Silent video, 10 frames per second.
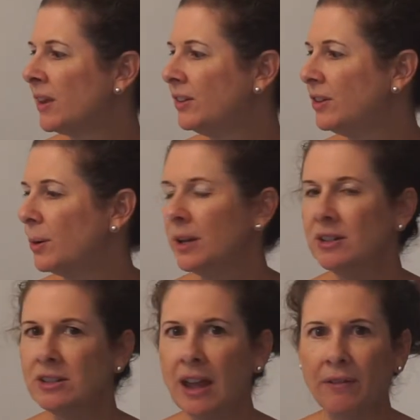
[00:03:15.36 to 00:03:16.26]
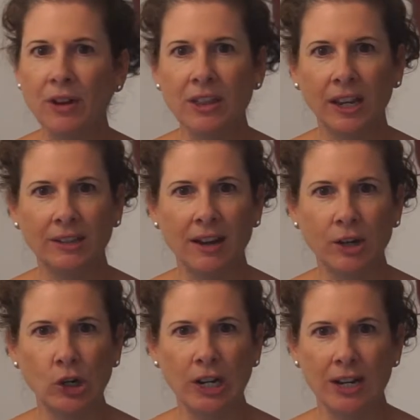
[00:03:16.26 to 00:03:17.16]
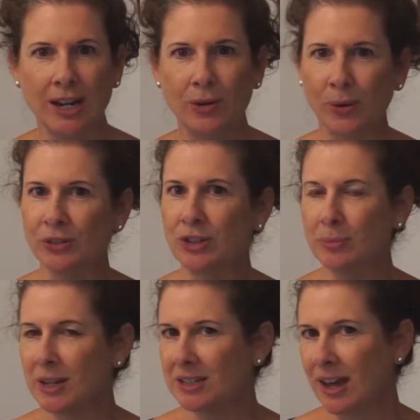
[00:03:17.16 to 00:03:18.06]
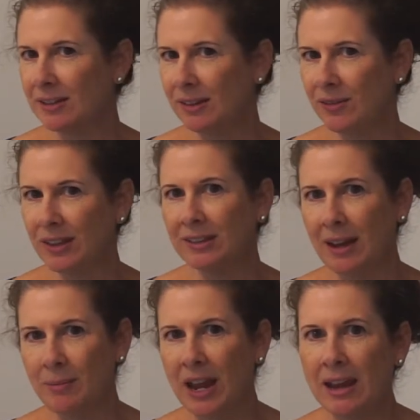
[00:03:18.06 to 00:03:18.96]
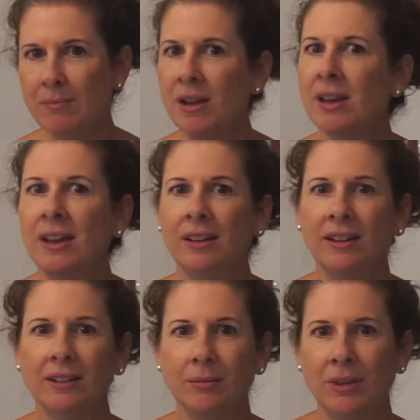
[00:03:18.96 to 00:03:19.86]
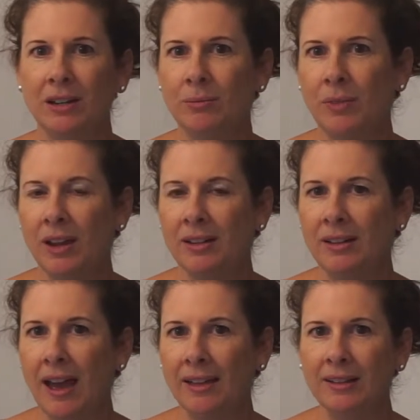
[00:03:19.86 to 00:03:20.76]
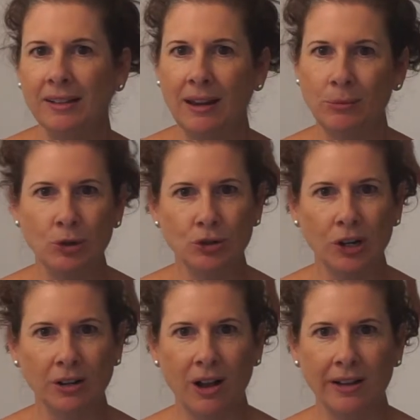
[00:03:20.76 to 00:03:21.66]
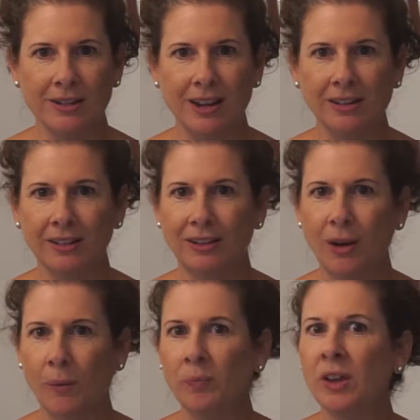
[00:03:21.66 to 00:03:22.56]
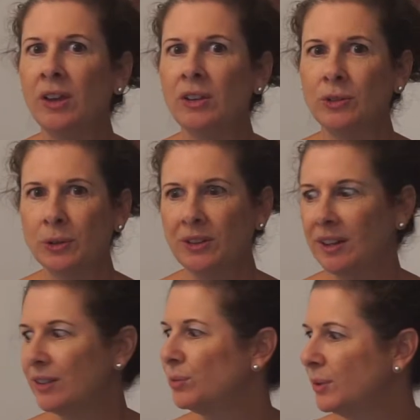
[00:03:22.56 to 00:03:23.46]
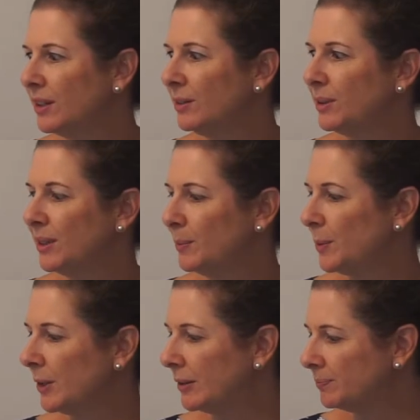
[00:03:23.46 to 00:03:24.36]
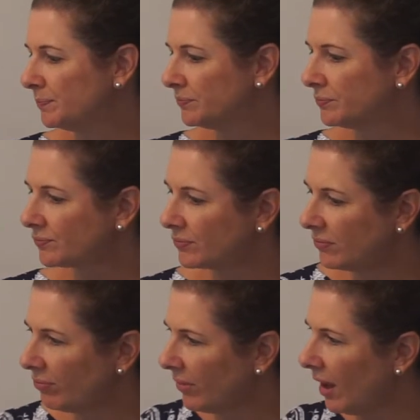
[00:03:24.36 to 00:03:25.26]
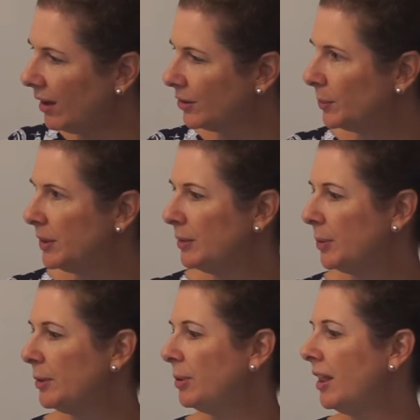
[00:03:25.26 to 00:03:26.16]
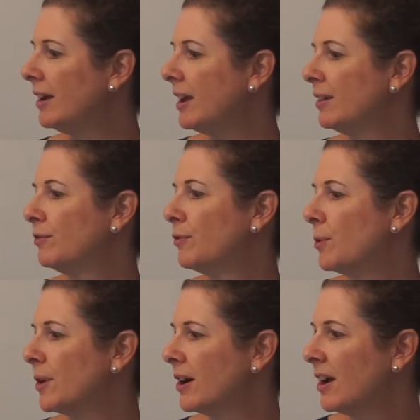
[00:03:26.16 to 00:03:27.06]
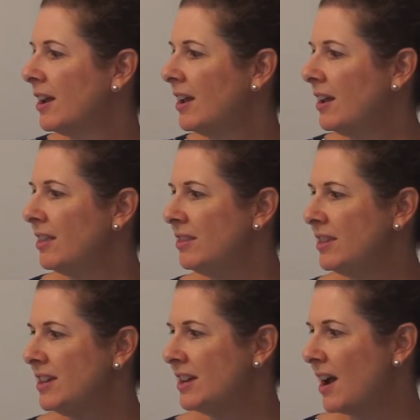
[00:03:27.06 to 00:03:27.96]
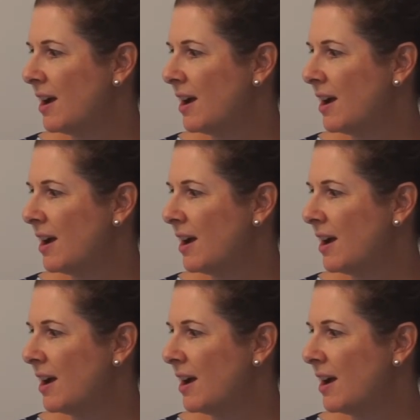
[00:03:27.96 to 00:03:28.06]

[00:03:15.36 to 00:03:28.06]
So everything is not created equal. Just because it has even the same name doesn't mean it has the same nutrient content. So sourcing is really important. I also wanted to put a plug in for the